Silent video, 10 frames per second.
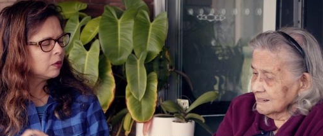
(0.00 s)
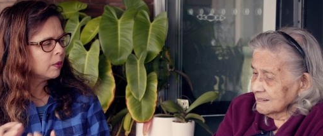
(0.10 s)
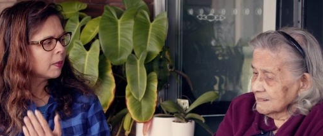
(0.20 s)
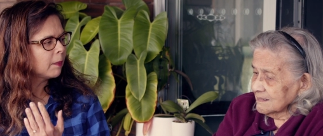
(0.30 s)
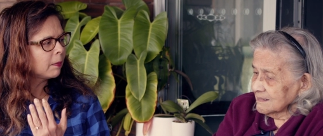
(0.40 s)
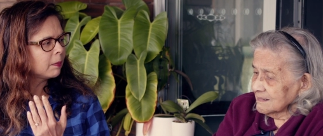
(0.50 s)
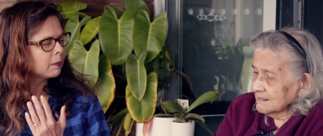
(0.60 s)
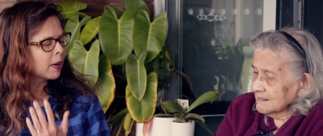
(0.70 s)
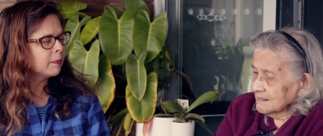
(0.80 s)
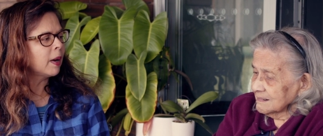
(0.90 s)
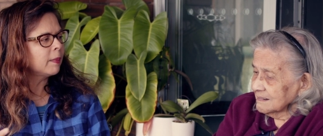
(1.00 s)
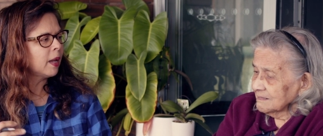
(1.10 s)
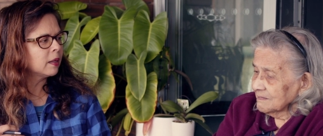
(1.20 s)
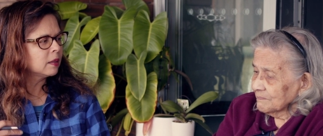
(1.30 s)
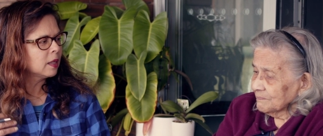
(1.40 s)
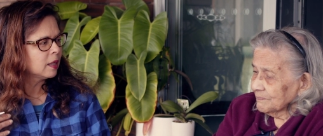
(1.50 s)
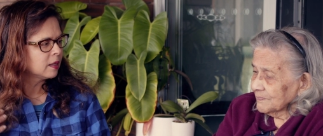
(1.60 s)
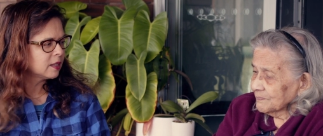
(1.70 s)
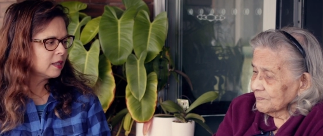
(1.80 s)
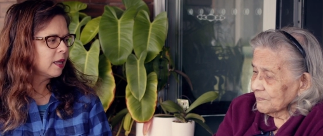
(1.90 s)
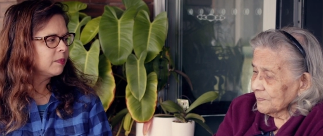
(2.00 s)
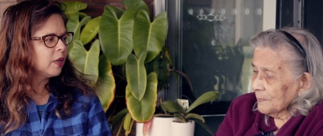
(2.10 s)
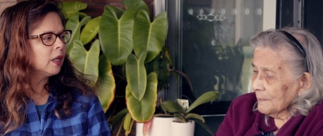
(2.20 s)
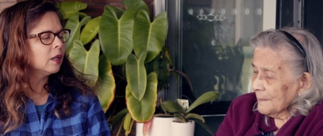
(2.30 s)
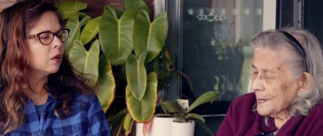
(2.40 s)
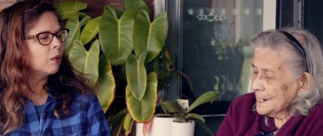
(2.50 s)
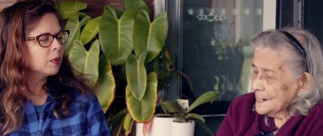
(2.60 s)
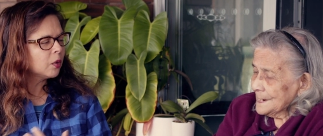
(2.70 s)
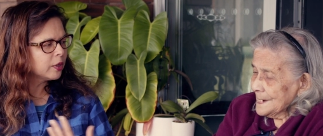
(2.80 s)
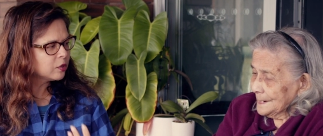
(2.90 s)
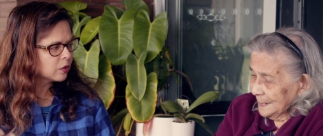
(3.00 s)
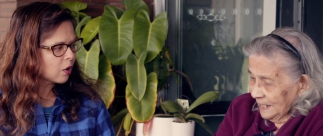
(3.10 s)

Speaker 1: you and my, my mom had the same thing in common, going to the